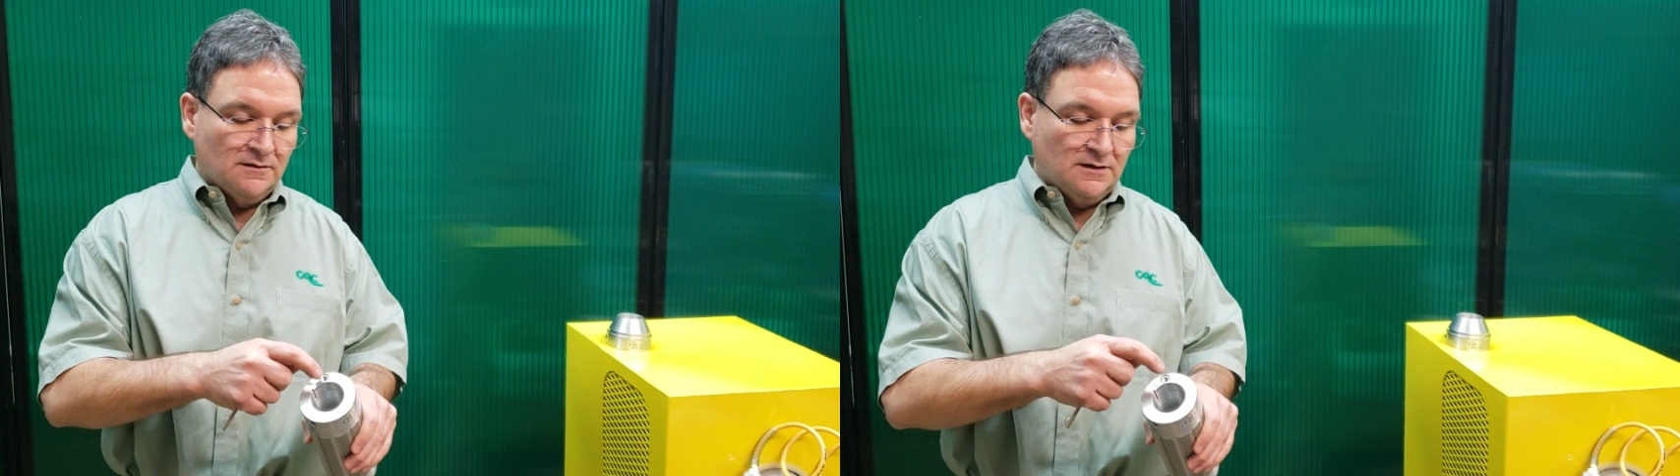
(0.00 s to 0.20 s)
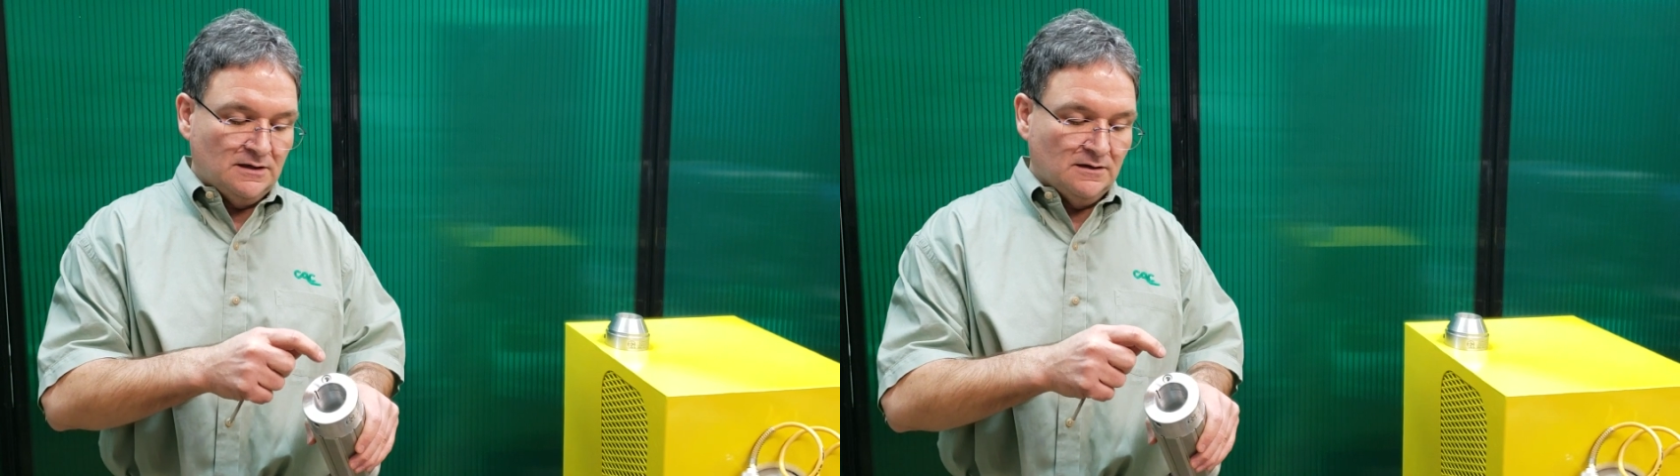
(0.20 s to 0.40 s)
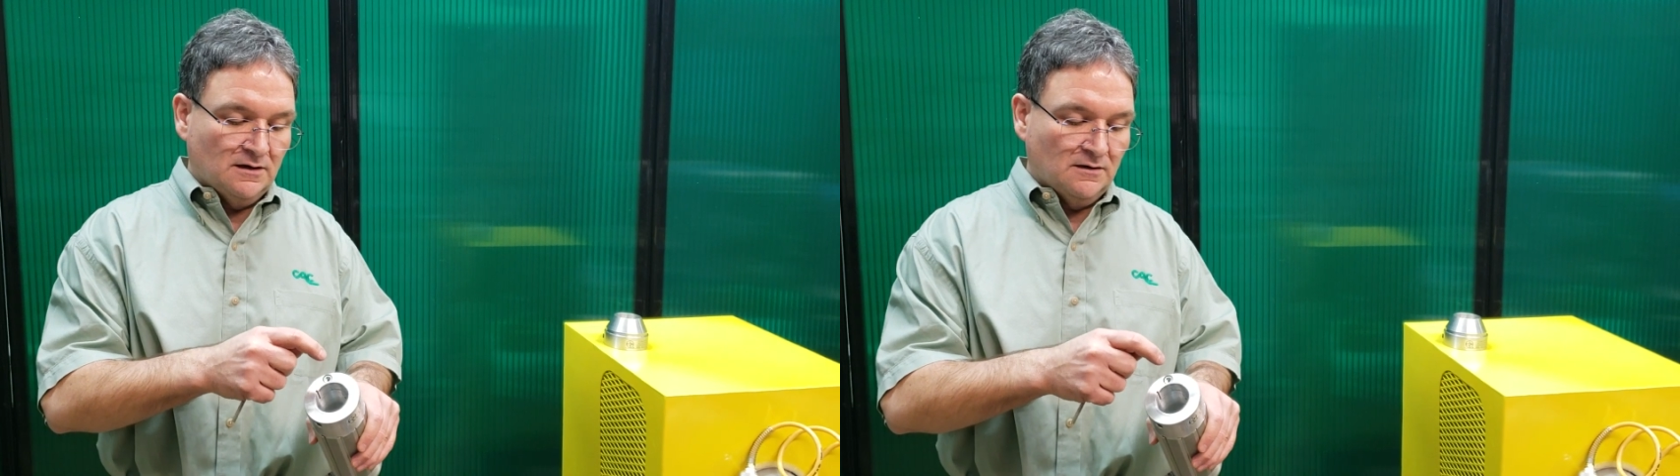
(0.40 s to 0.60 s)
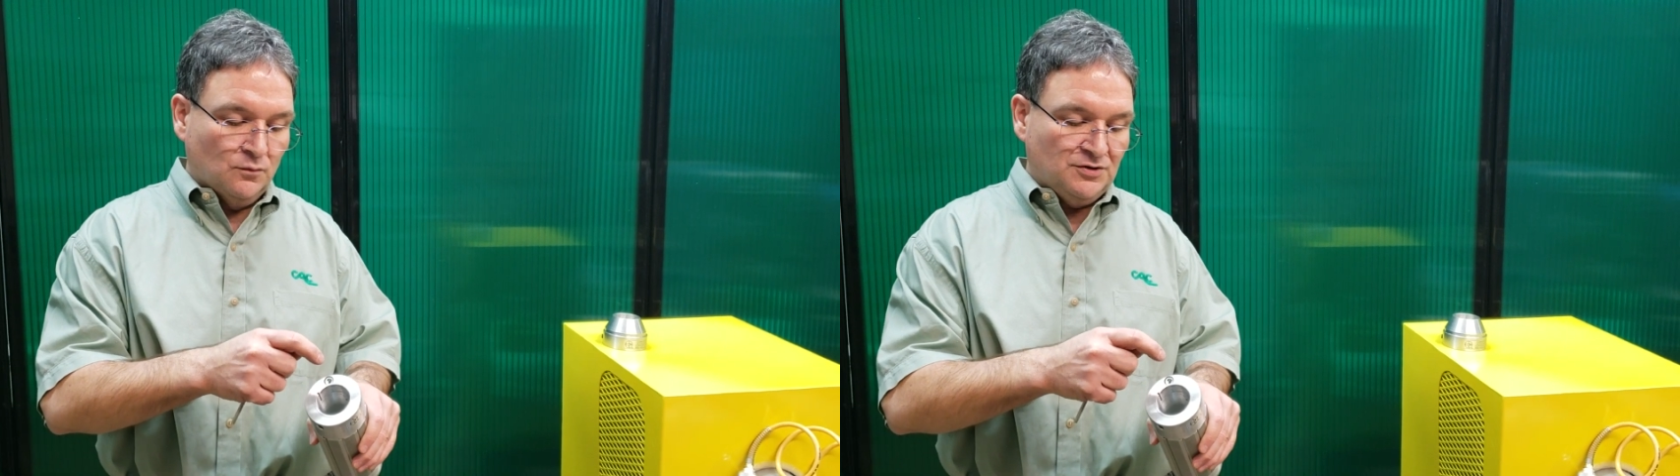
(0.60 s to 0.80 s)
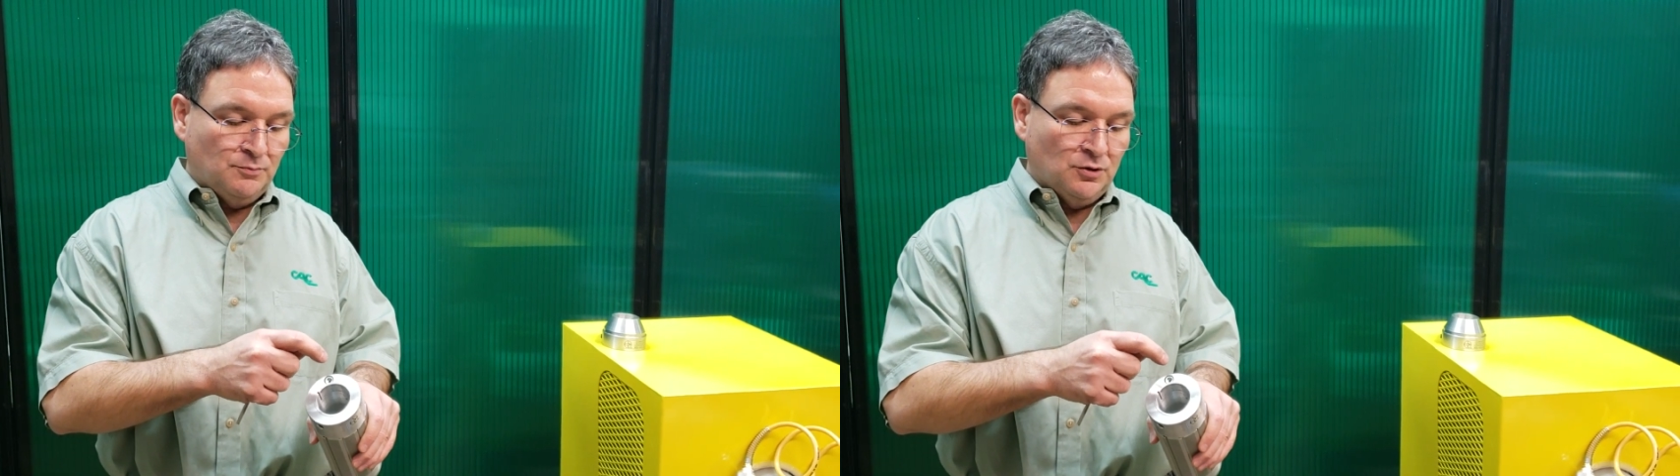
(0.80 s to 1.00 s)

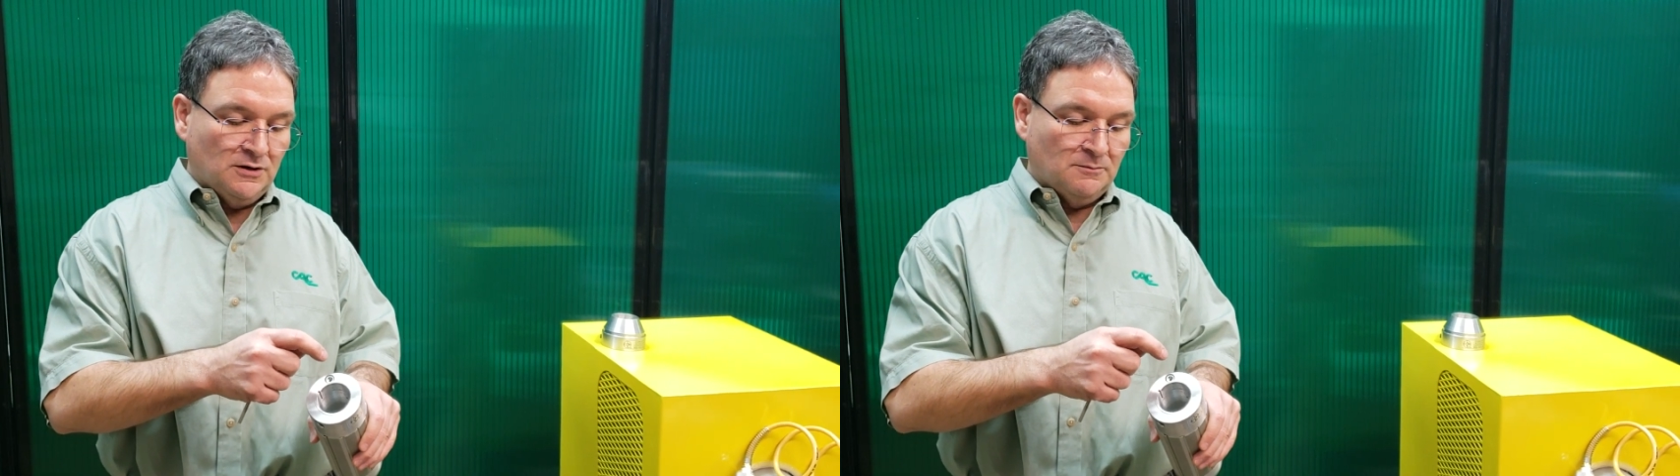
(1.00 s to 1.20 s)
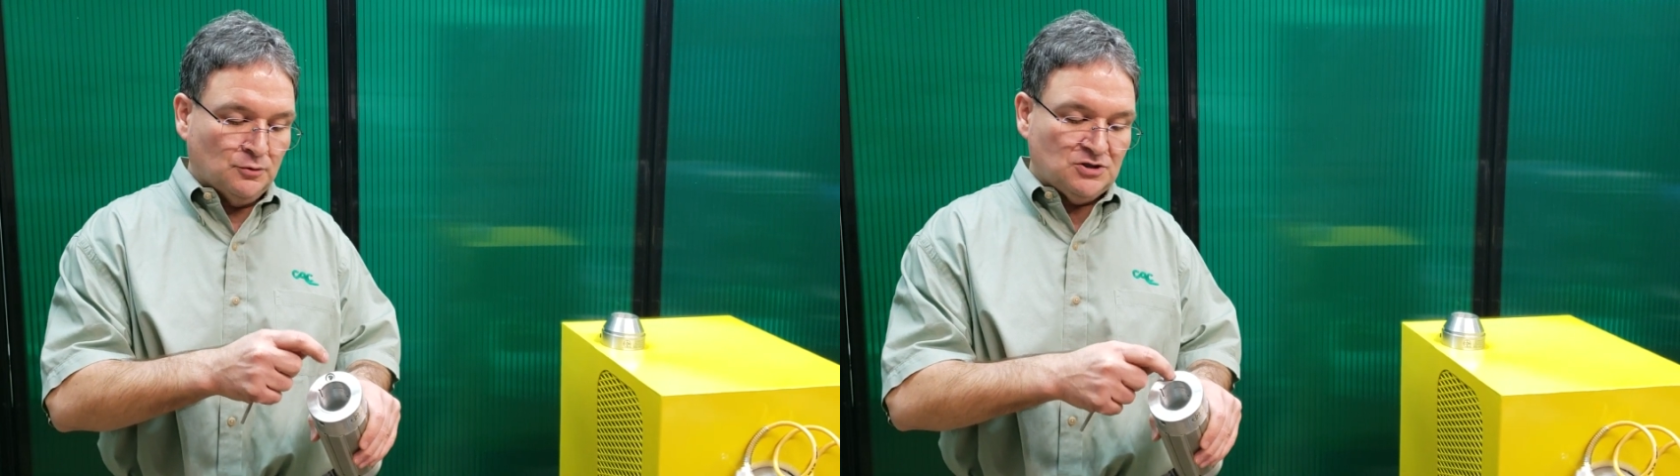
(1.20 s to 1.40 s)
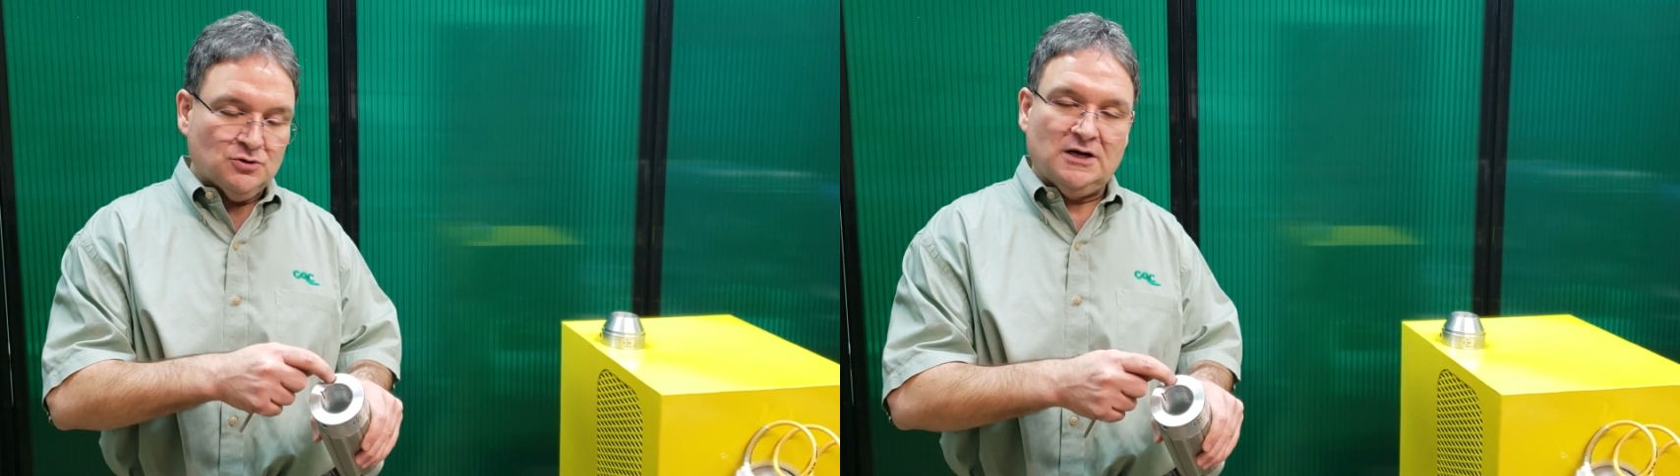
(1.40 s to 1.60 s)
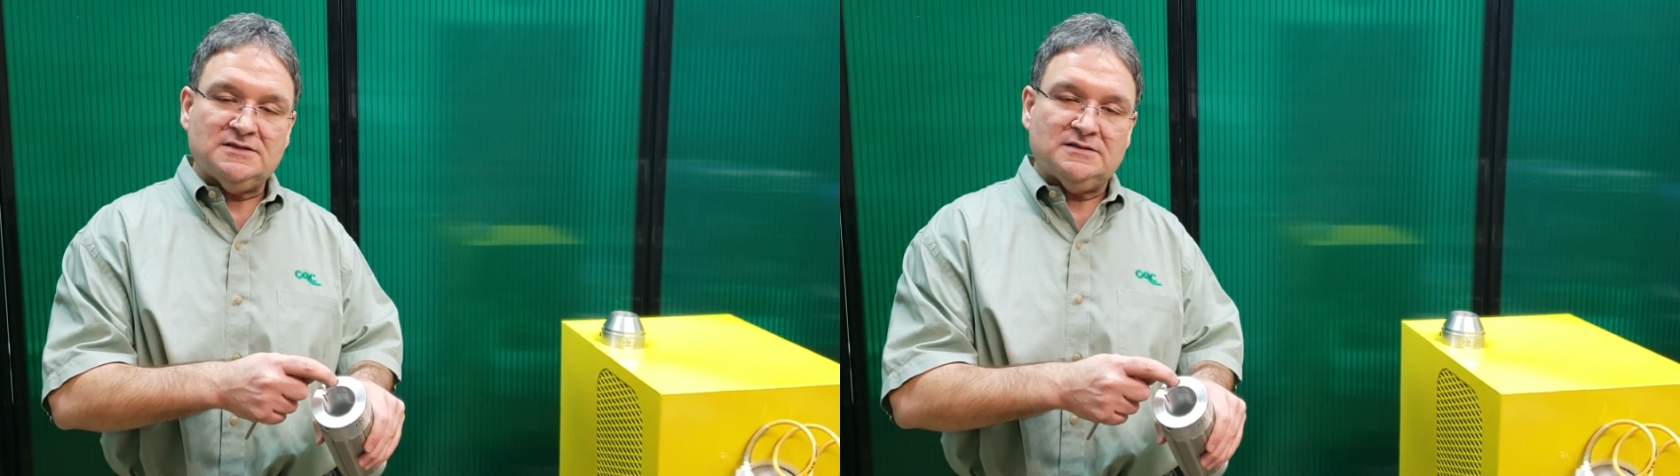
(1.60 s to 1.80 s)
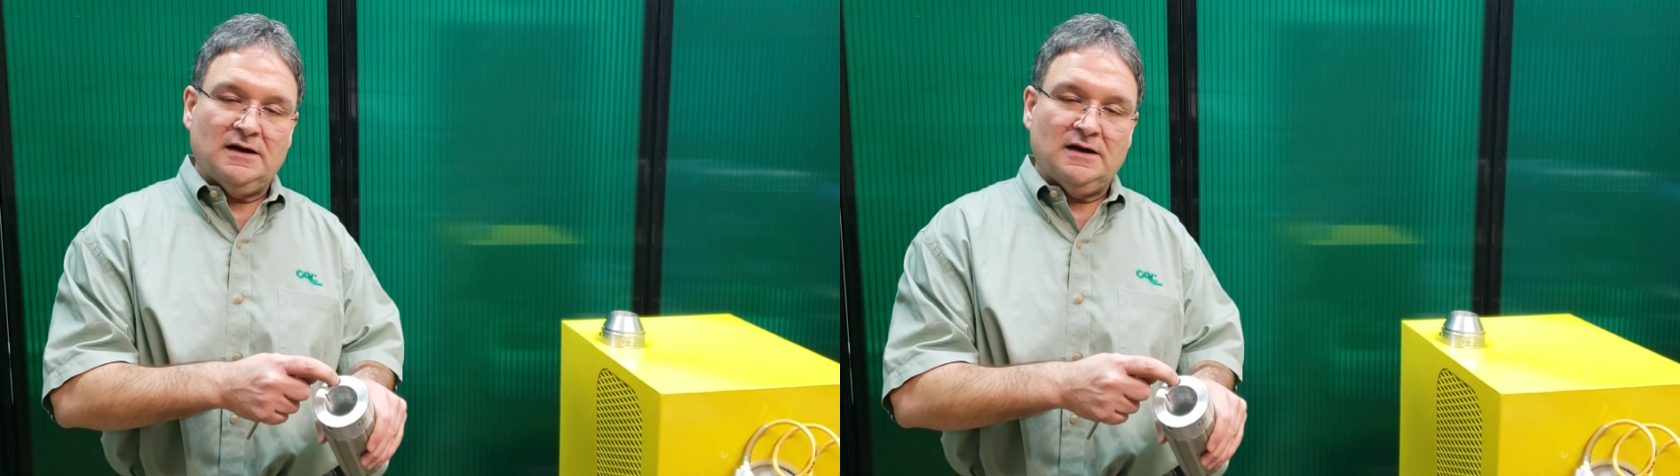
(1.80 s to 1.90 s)
when you put a pressurized